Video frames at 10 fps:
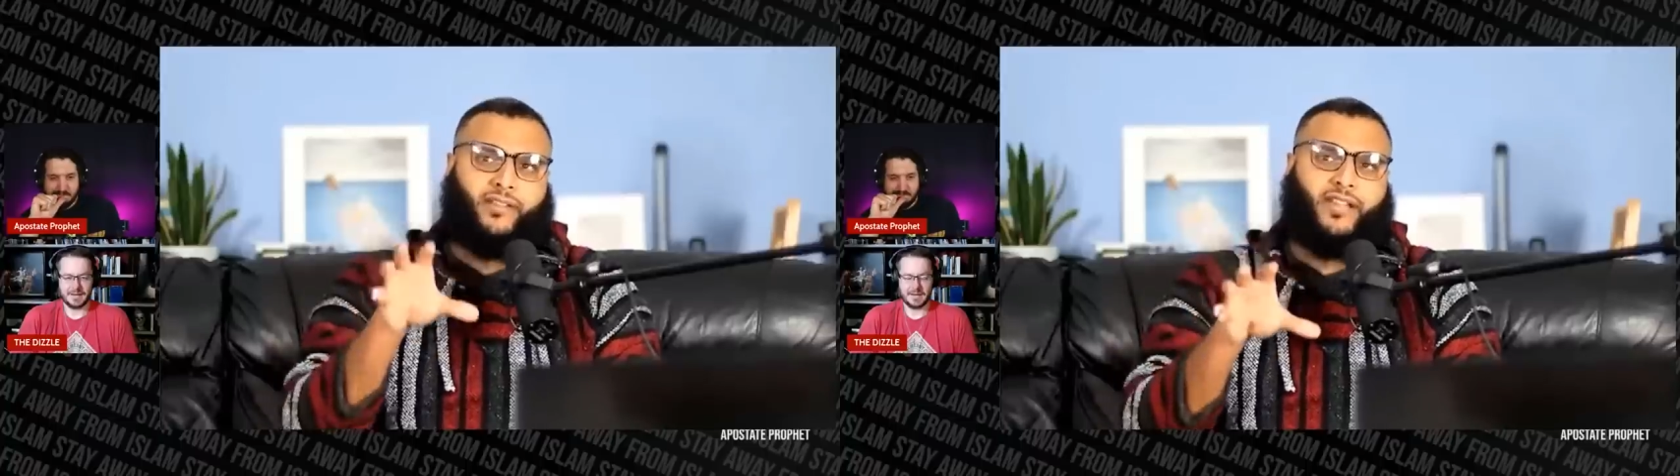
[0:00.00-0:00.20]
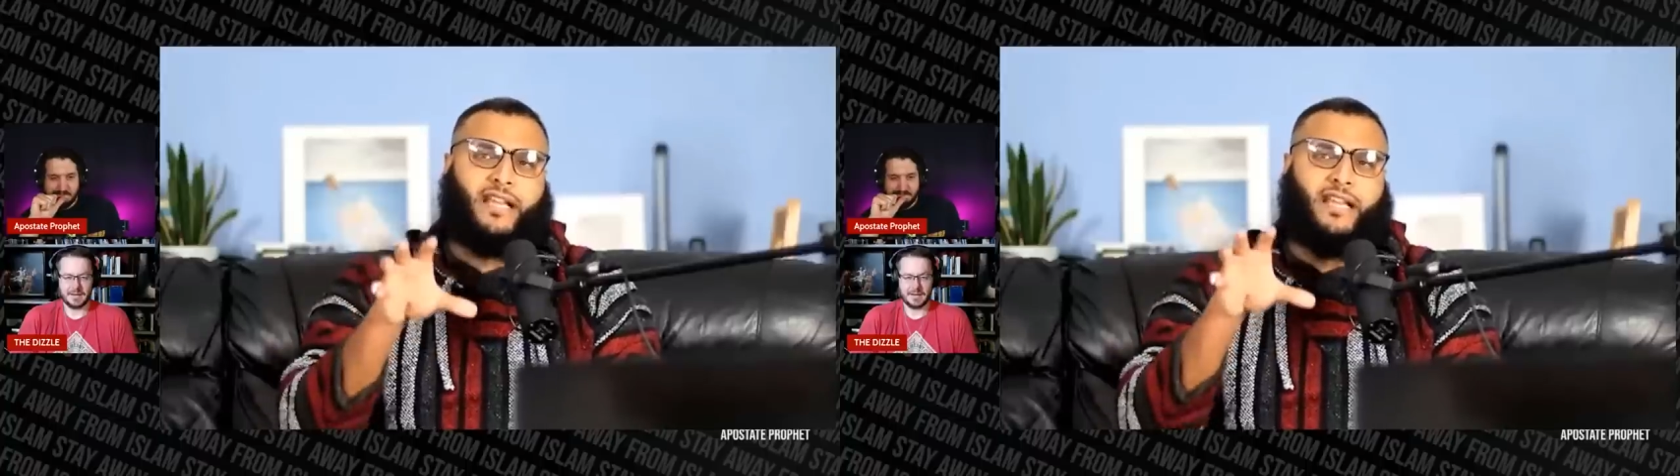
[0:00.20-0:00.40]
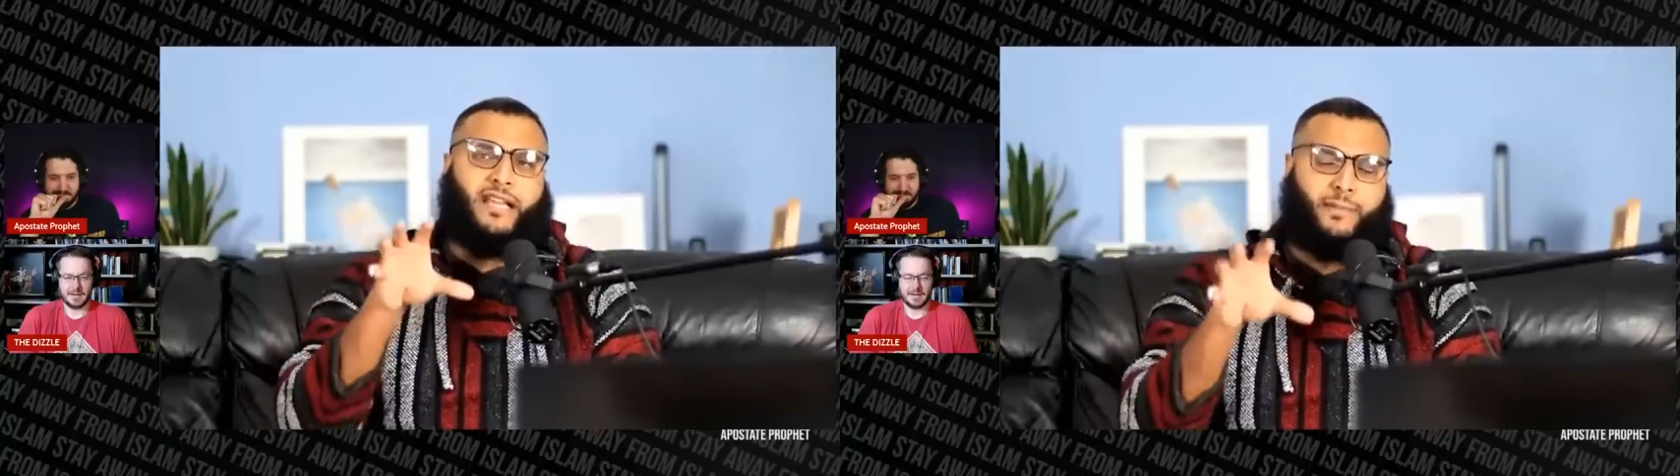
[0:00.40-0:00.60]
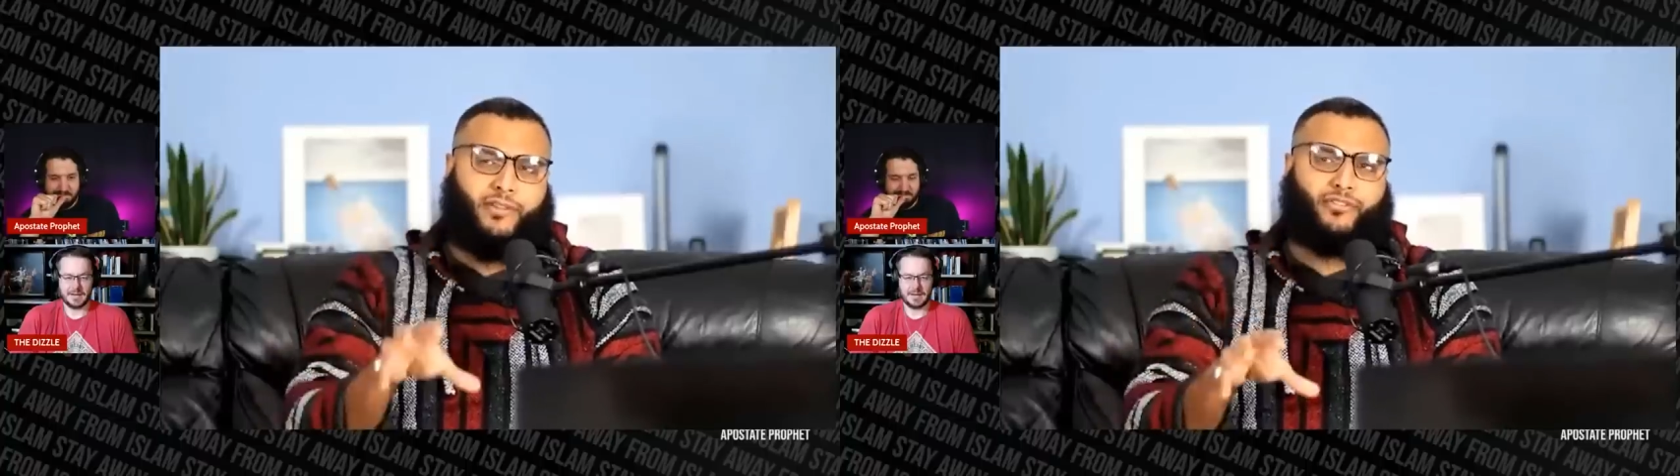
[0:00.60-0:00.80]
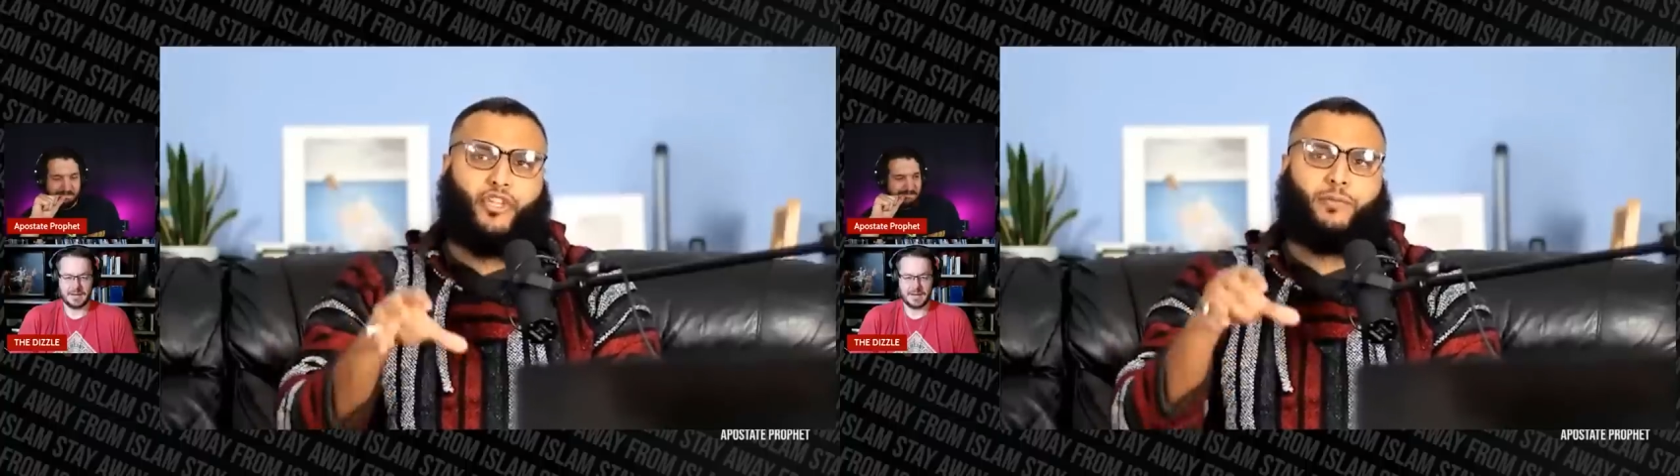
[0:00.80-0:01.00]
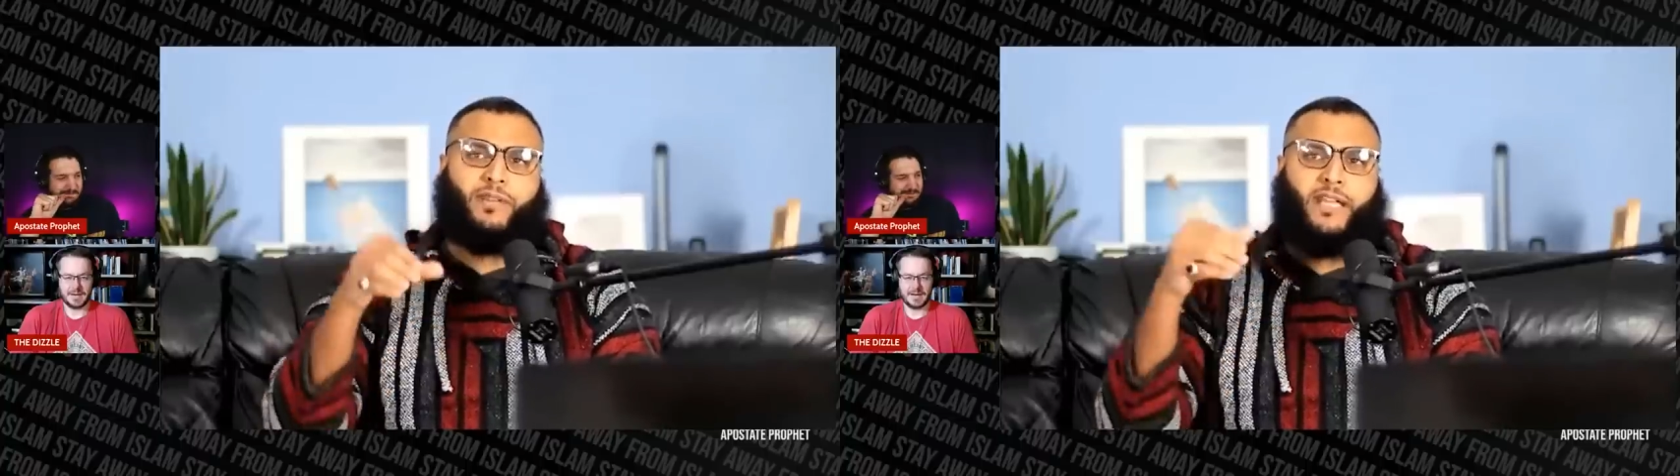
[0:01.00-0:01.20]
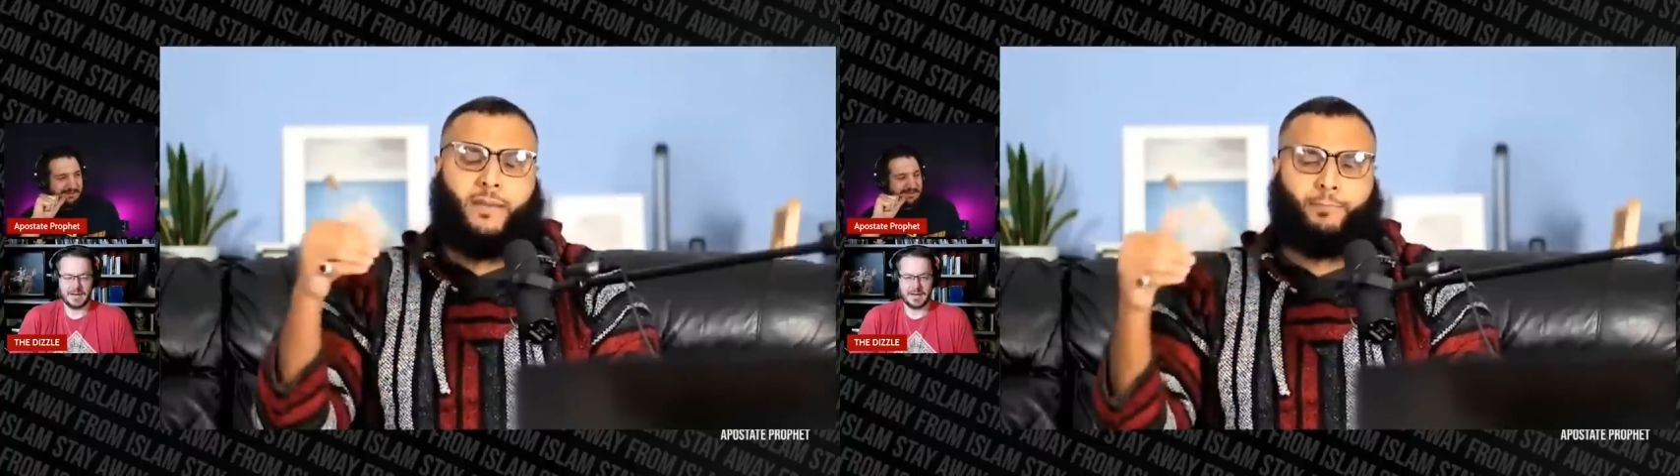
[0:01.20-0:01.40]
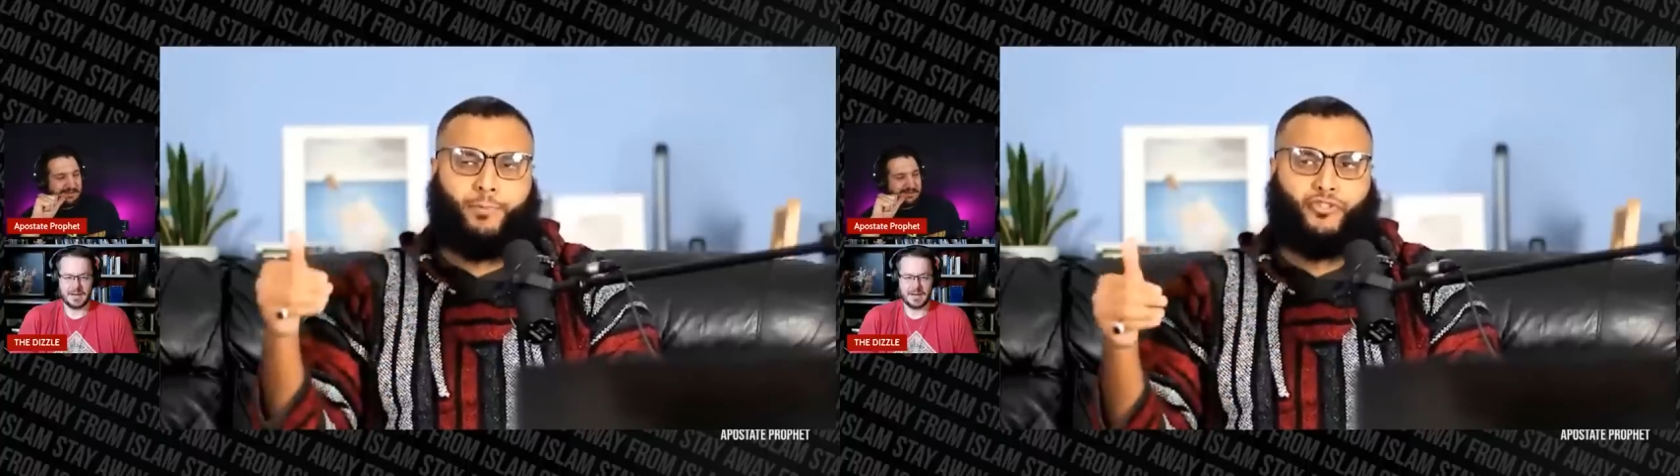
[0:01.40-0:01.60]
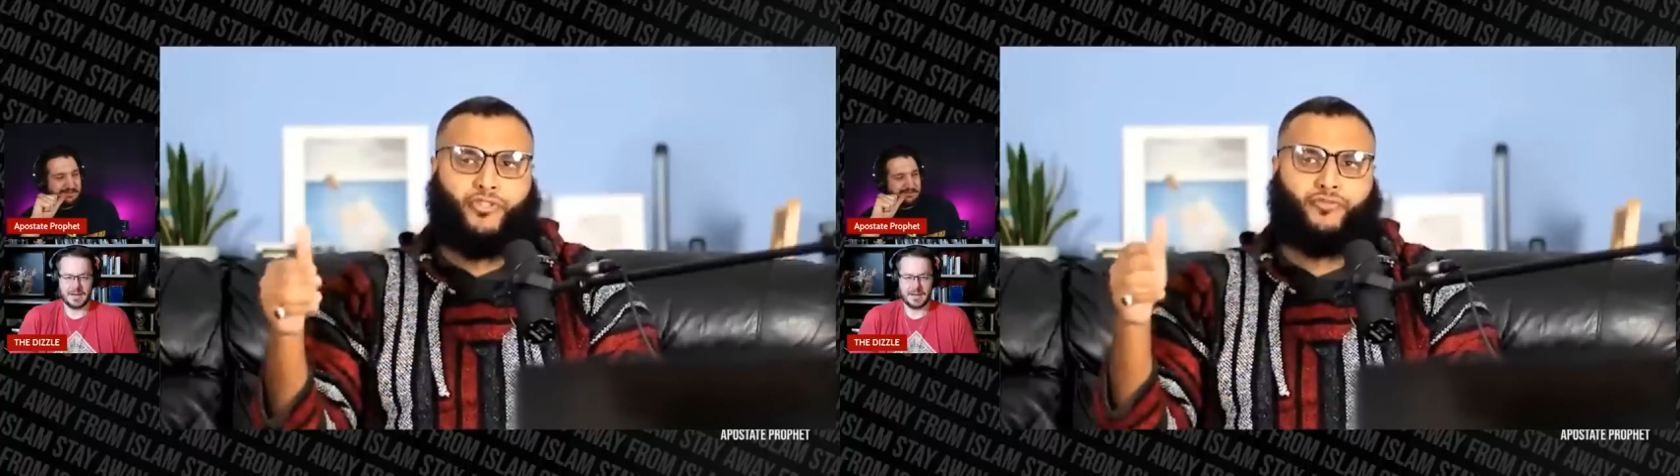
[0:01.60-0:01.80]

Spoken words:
it limits the human impetus